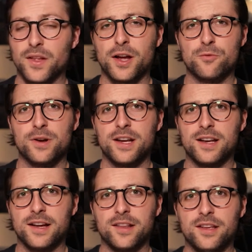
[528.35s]
I really
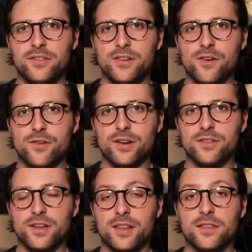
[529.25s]
like these
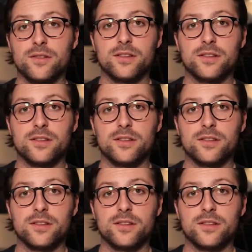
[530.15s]
series and